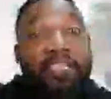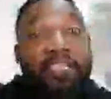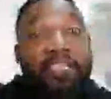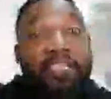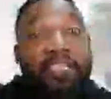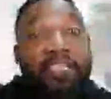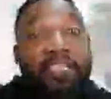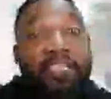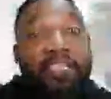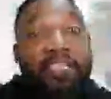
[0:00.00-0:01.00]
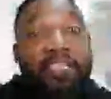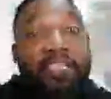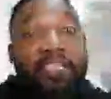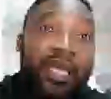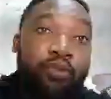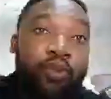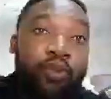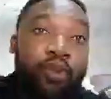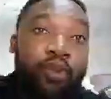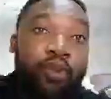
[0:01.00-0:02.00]
ability to injure
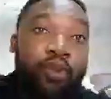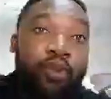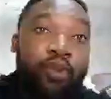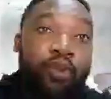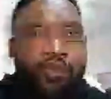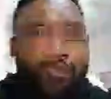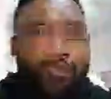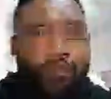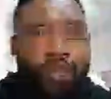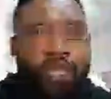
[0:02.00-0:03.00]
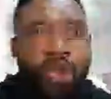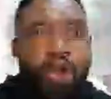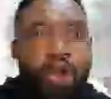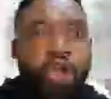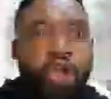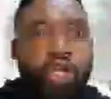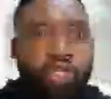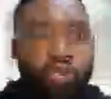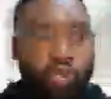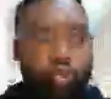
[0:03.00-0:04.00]
employees, to duty of the employee
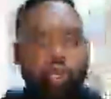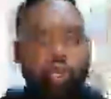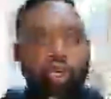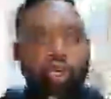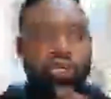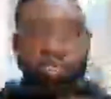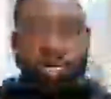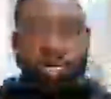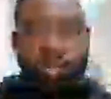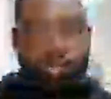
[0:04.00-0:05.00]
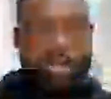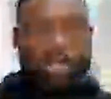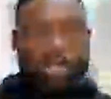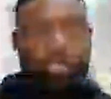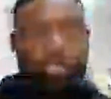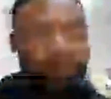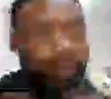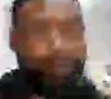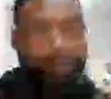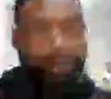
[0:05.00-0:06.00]
to take those of removing
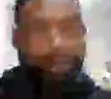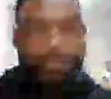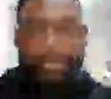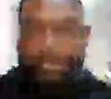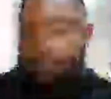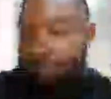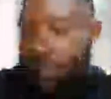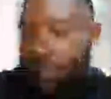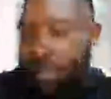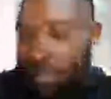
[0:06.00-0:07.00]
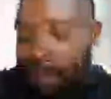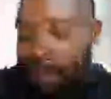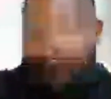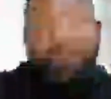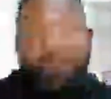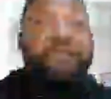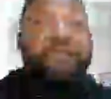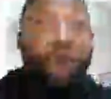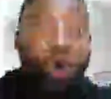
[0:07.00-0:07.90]
those things before